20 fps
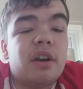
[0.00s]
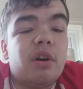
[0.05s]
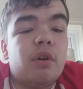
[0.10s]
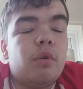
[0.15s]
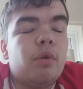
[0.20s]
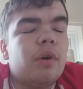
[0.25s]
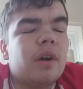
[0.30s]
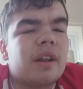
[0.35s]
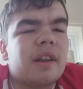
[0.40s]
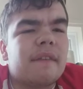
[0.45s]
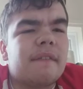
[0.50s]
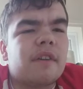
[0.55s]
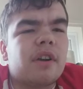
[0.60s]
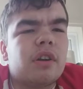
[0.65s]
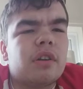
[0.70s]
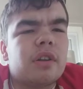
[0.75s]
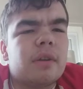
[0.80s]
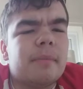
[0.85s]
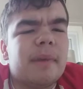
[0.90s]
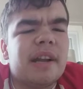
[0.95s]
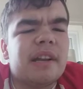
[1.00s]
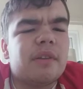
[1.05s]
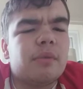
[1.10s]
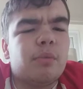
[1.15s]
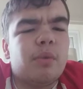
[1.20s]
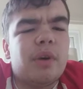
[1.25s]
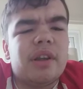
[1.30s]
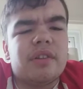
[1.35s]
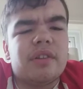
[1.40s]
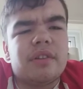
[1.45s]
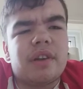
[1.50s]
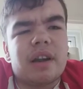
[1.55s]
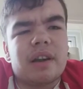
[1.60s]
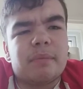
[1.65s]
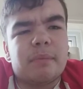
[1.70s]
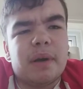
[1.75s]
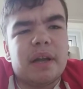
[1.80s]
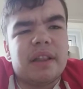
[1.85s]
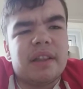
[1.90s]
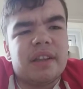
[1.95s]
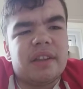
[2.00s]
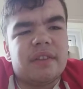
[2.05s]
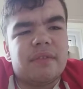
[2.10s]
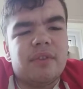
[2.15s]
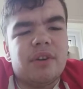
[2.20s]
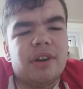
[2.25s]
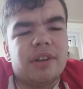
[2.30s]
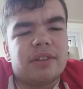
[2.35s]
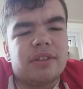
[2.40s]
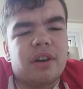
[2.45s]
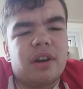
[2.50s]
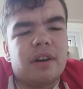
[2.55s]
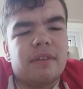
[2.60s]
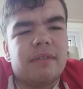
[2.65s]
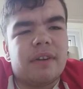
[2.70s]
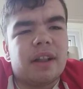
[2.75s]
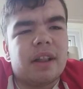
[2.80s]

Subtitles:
And I forgot to mention, we should have had a penalty in the first half.